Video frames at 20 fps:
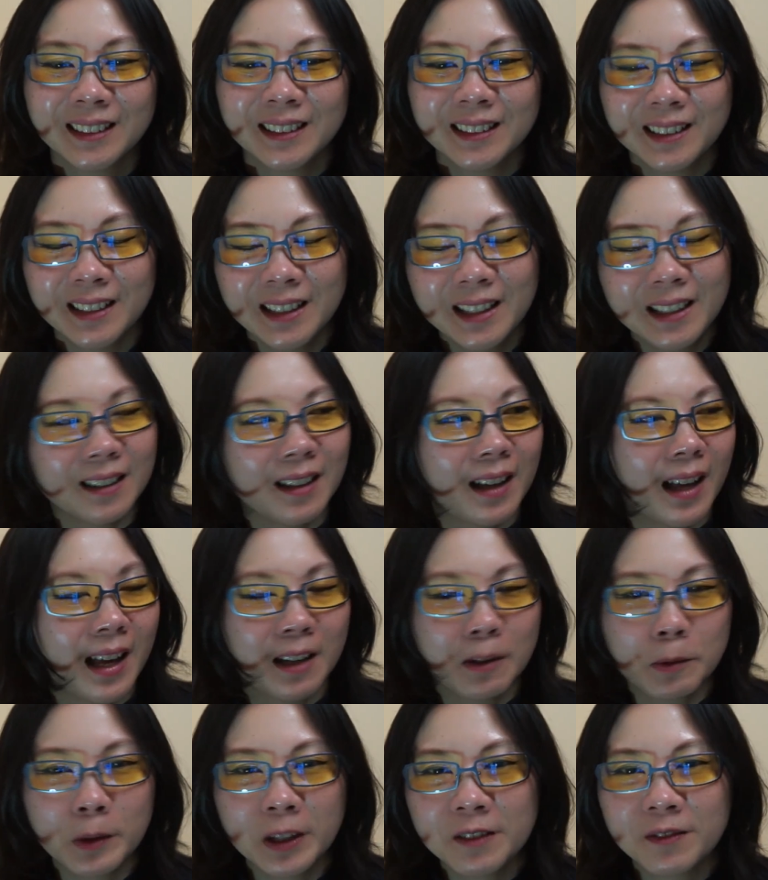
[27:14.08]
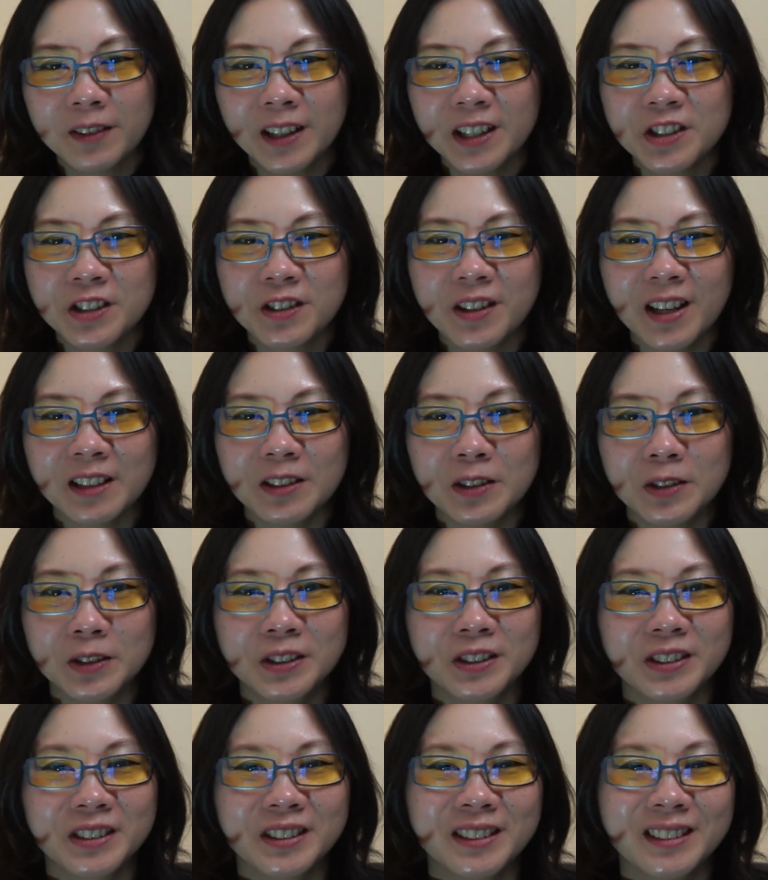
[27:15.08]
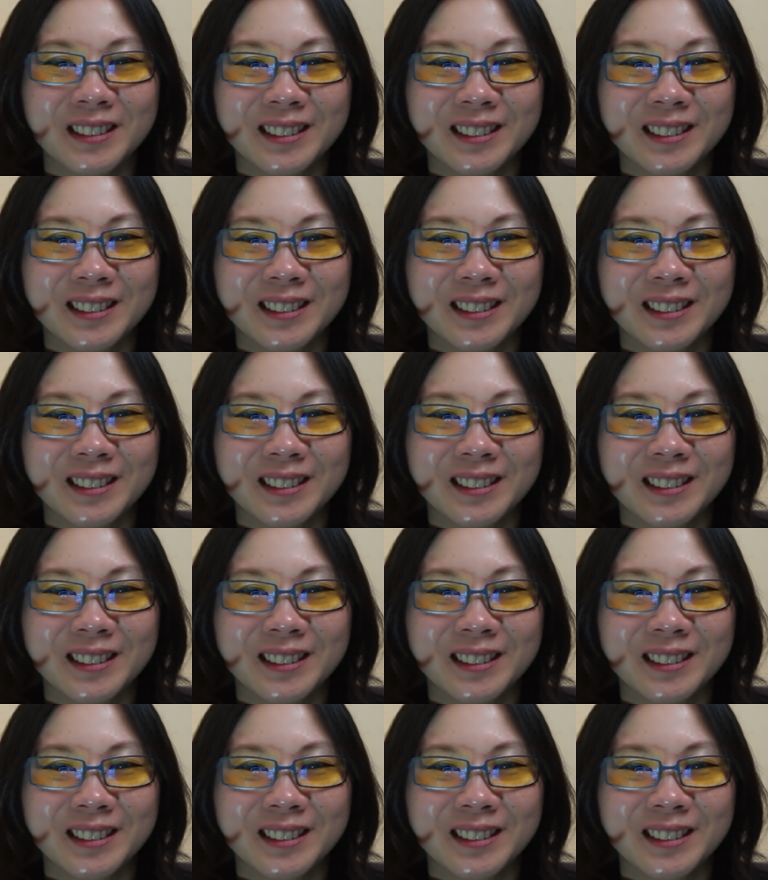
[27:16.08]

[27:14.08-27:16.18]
Yeah. And what advice should they ignore?